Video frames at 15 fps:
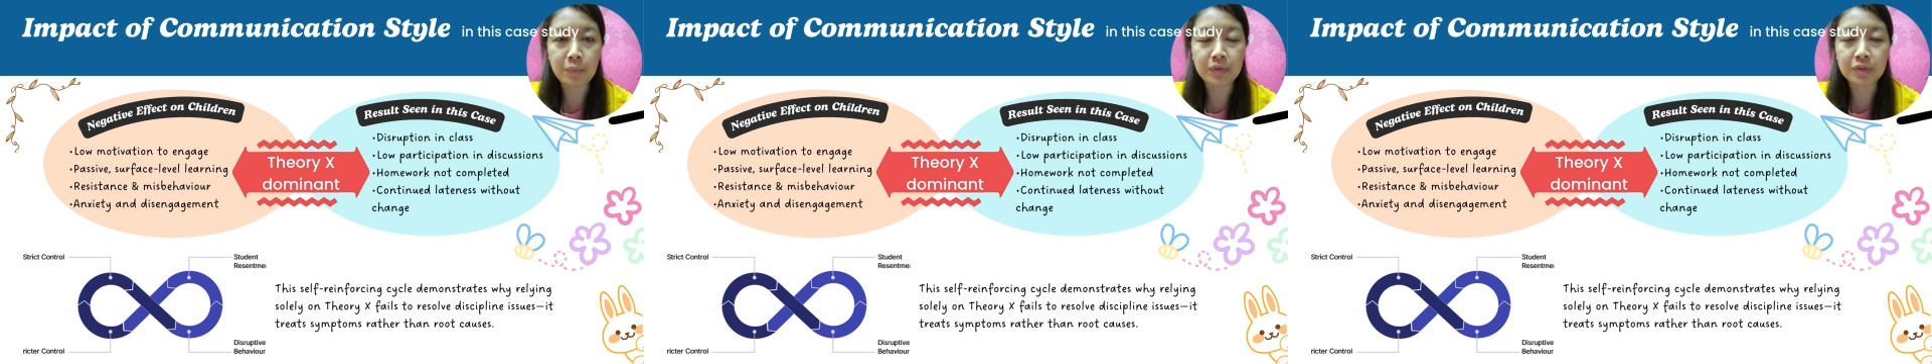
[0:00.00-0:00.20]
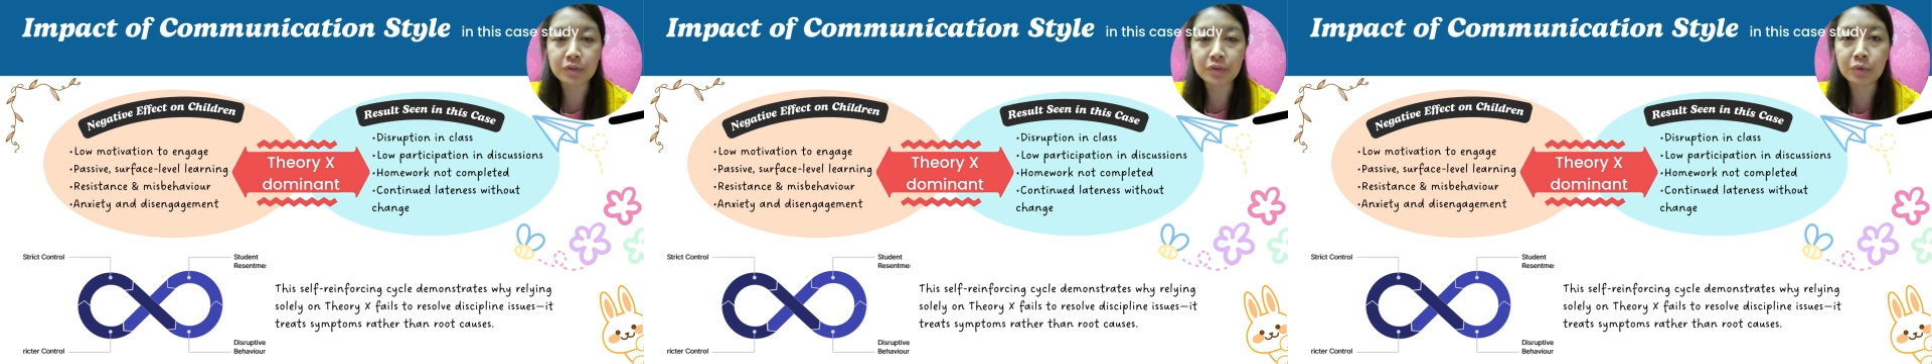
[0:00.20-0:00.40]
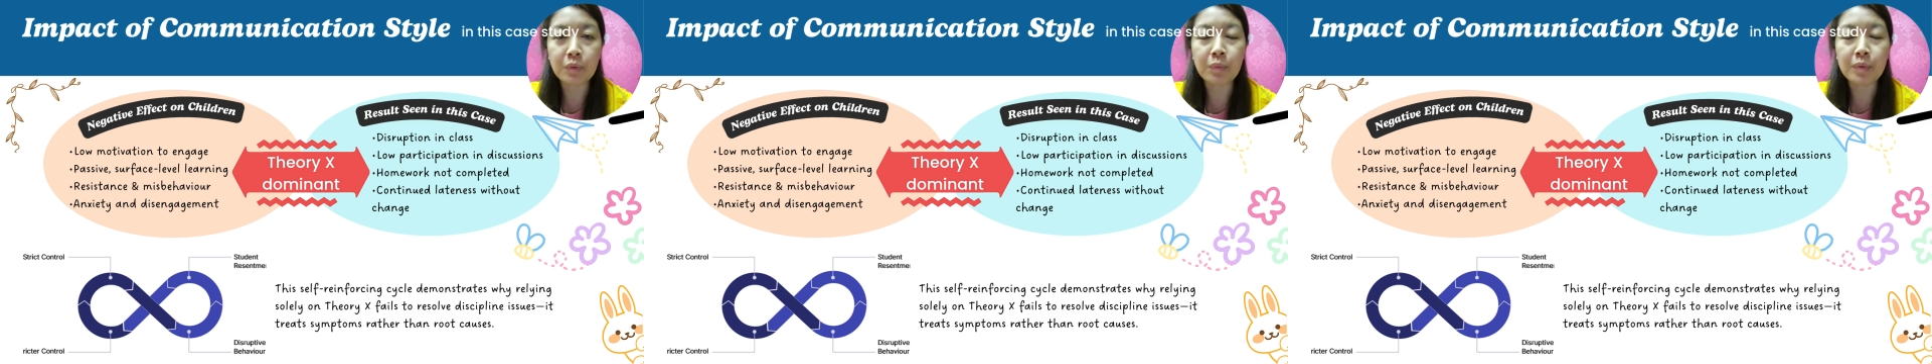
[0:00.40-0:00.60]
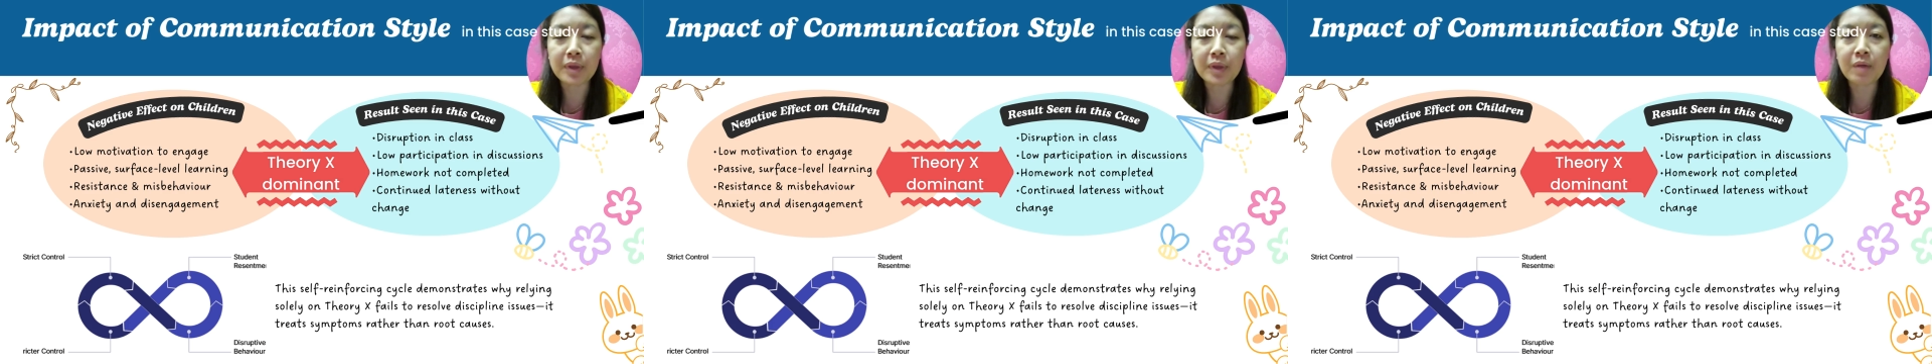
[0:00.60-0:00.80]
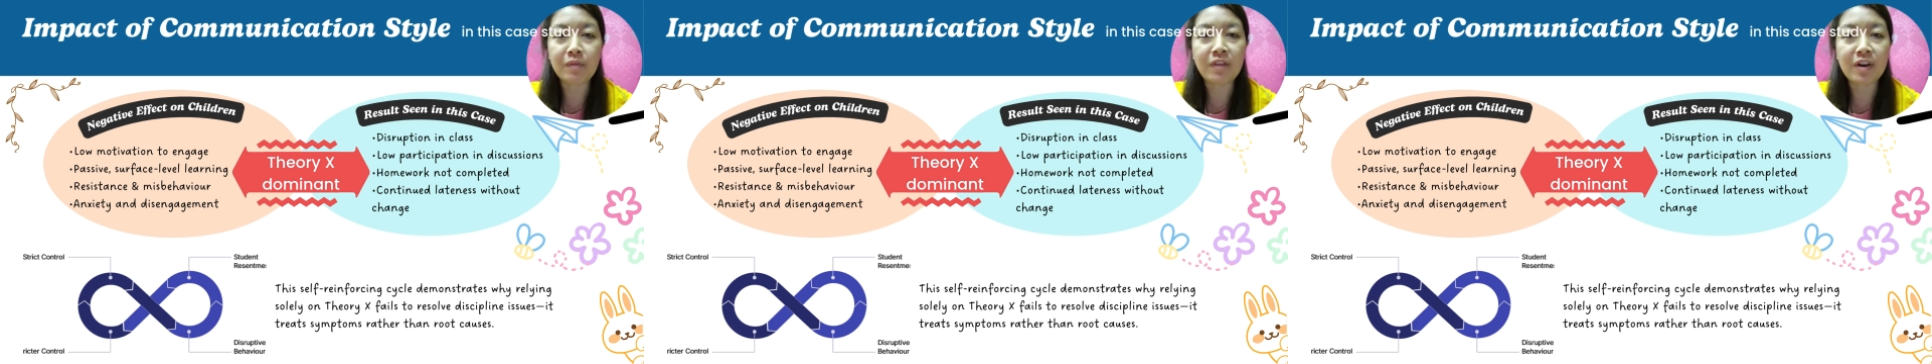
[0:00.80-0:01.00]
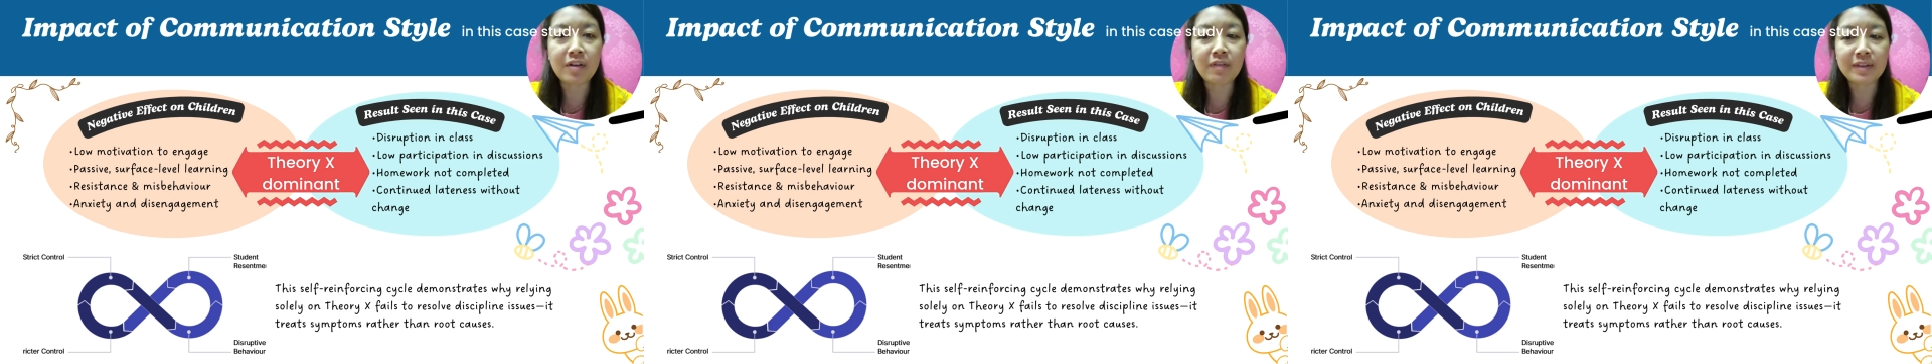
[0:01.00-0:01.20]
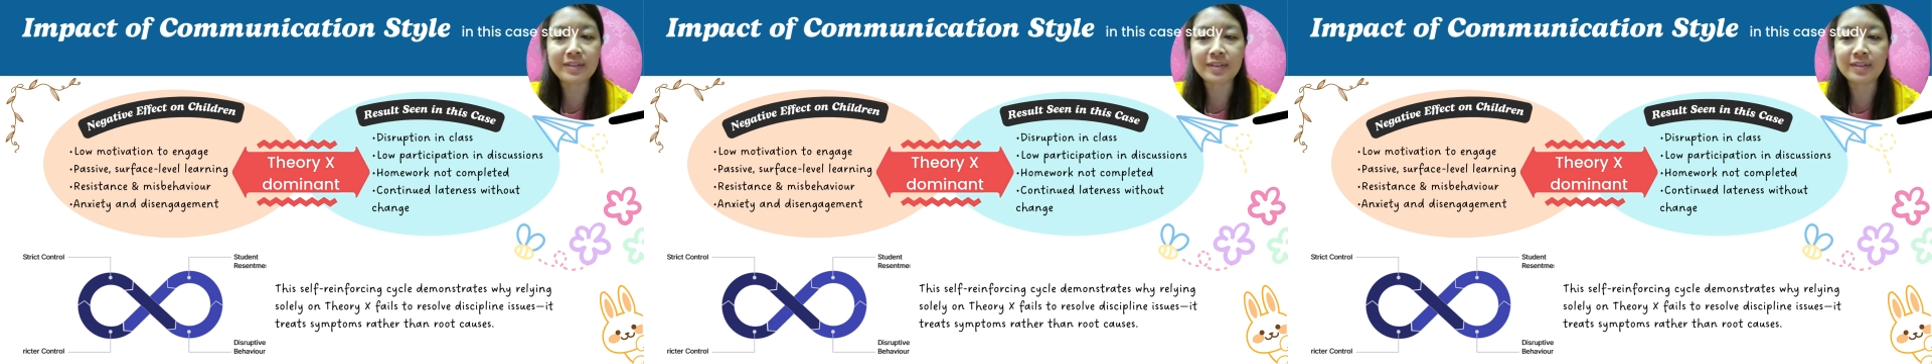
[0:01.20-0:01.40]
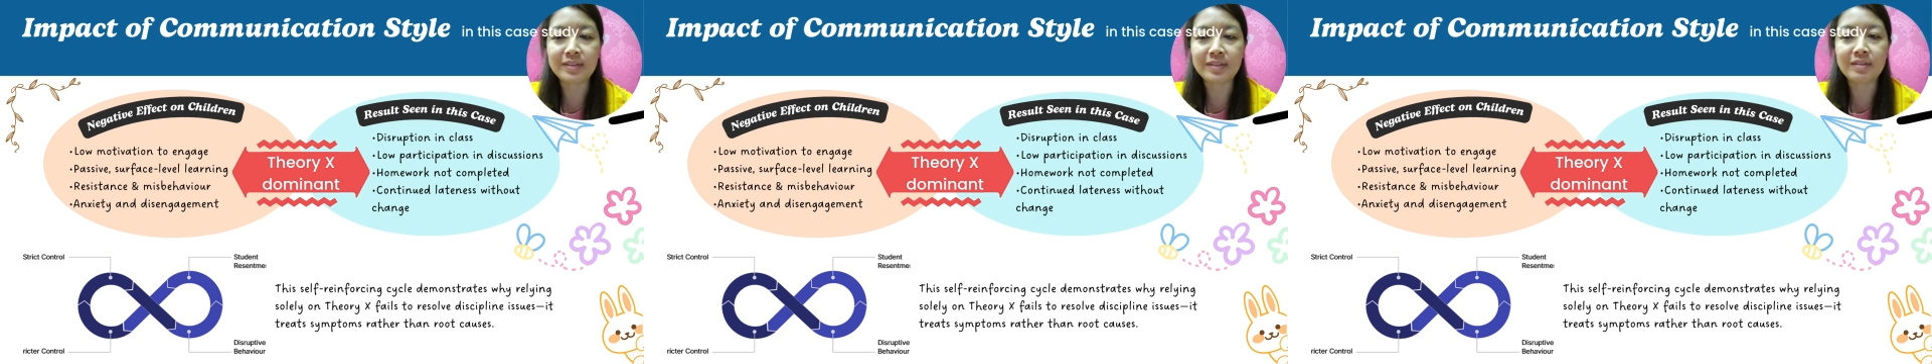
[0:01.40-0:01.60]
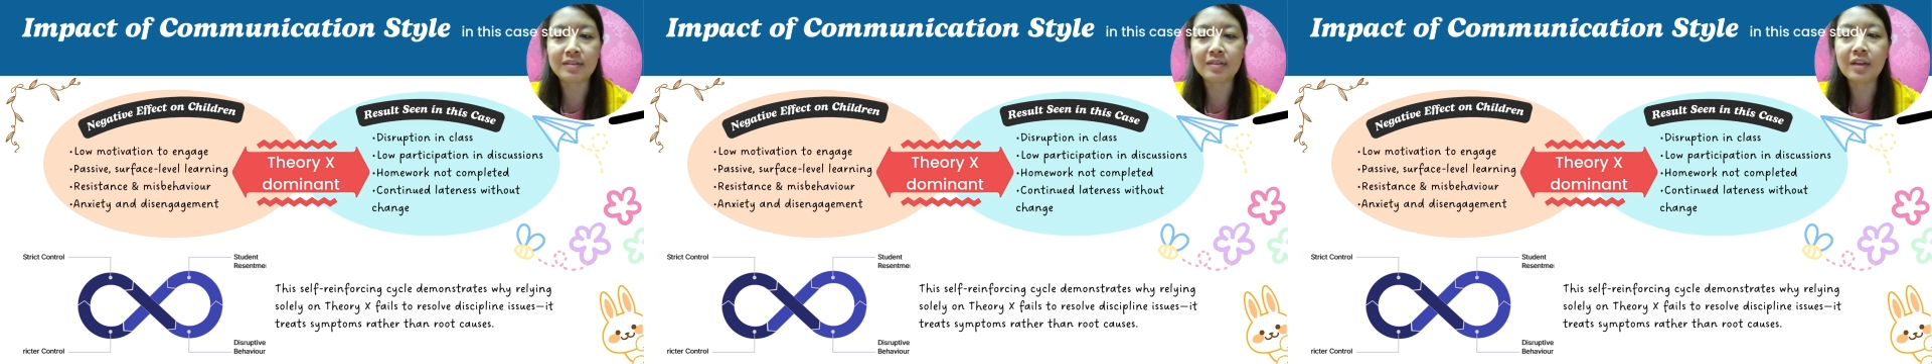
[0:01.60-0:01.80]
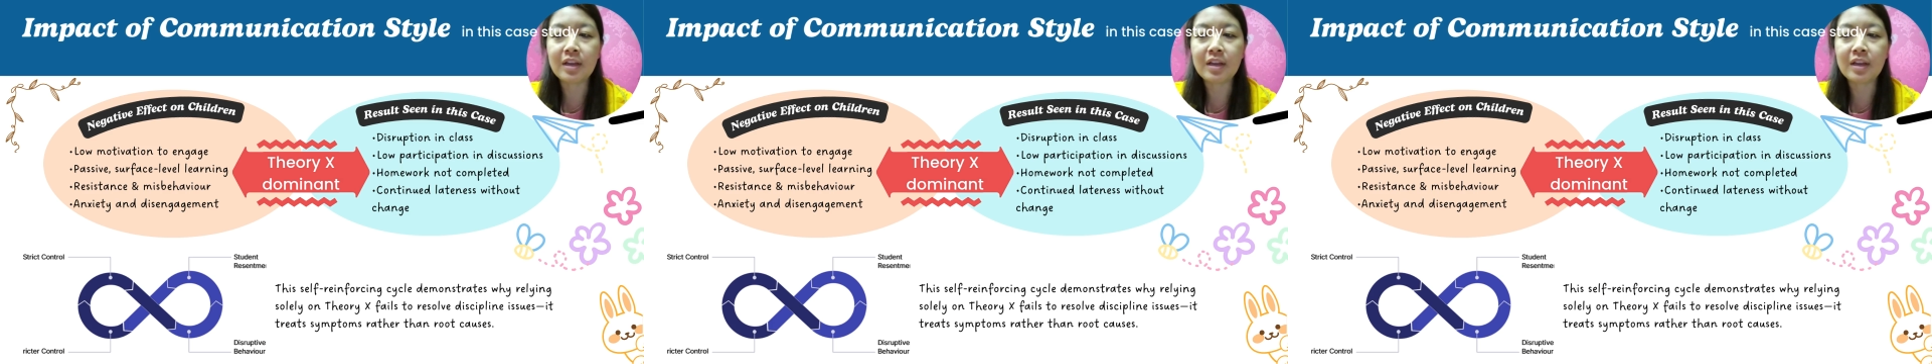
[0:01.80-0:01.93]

student become very resistant.